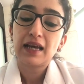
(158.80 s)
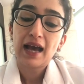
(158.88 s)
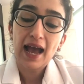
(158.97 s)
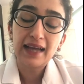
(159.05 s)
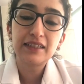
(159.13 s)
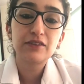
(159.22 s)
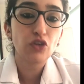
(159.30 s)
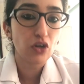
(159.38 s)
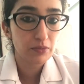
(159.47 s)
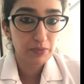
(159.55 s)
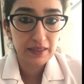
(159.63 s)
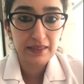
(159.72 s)
Had it
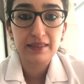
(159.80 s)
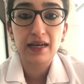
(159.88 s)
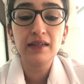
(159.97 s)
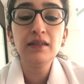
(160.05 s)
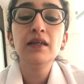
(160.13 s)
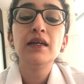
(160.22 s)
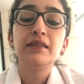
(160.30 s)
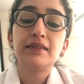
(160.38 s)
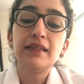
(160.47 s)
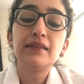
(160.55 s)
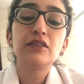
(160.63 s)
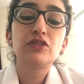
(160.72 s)
not been done,
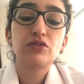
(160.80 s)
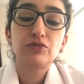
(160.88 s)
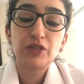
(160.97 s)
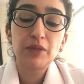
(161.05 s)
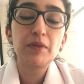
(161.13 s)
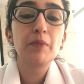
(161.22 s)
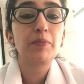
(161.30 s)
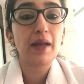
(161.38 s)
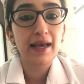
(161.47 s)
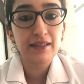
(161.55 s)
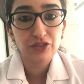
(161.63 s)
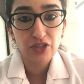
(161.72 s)
then the treatment
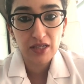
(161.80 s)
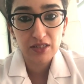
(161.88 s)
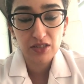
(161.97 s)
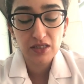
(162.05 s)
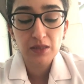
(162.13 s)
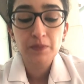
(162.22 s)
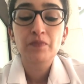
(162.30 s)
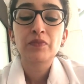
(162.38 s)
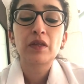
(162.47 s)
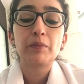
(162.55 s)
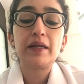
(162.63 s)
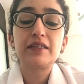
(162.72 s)
plan changes.
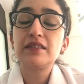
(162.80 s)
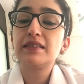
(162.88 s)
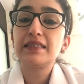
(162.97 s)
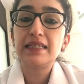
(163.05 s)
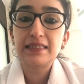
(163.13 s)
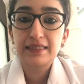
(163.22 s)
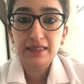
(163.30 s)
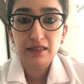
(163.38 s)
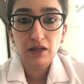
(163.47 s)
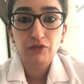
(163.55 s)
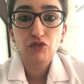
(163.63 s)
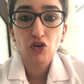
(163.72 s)
Patient's
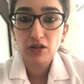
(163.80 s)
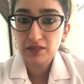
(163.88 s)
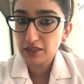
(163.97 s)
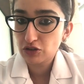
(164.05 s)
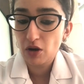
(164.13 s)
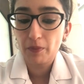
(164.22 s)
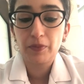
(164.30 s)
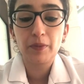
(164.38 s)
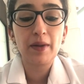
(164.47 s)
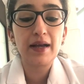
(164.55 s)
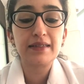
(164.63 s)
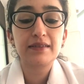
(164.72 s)
eating, of course, is
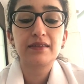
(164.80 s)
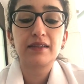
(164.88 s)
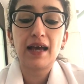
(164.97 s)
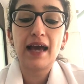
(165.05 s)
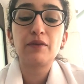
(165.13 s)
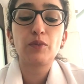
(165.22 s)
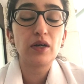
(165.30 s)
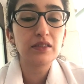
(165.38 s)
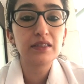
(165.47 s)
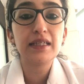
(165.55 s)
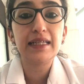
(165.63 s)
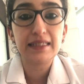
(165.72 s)
compromised, and
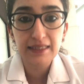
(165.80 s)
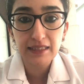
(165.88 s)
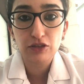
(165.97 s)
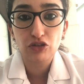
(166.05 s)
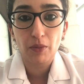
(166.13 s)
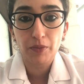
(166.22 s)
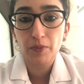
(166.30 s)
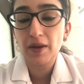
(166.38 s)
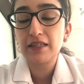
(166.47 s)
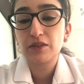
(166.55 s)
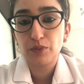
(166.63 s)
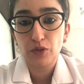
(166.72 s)
once the eating is
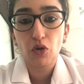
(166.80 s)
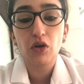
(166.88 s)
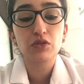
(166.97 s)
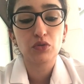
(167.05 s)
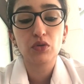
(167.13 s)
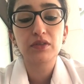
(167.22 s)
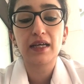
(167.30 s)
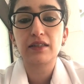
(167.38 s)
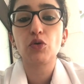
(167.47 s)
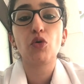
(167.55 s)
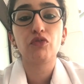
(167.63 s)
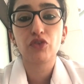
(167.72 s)
compromised, we all know
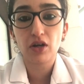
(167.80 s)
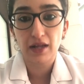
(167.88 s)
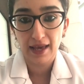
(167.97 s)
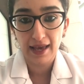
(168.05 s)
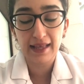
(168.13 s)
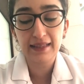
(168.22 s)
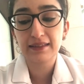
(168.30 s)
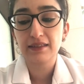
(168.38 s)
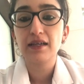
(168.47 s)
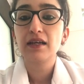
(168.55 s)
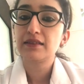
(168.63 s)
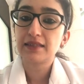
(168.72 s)
that the overall health
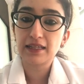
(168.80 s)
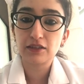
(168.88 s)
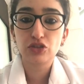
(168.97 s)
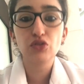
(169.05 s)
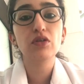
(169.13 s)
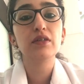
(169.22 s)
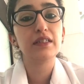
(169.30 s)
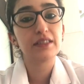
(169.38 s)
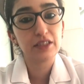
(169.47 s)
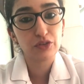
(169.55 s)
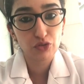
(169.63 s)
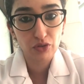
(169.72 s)
tends to
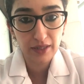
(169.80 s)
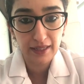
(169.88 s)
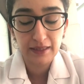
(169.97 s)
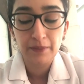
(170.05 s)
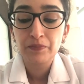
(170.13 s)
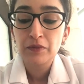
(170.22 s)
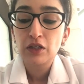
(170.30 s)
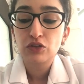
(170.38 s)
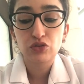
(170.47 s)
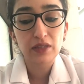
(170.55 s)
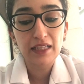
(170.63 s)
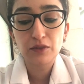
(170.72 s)
deteriorate.
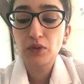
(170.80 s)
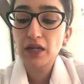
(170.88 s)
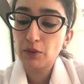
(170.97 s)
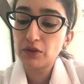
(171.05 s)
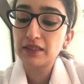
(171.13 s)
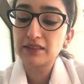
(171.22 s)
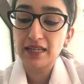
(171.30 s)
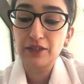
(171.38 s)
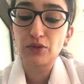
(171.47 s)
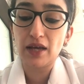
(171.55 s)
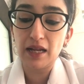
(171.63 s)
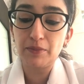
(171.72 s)
So that's what I would just
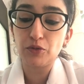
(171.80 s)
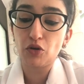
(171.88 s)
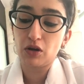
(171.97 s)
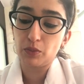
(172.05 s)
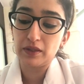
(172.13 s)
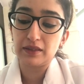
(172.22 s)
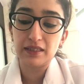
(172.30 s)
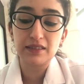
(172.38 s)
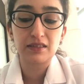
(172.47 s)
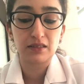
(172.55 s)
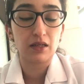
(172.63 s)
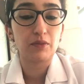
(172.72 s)
like to help you all with
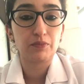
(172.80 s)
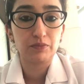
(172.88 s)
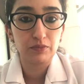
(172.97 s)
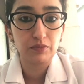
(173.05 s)
this uh,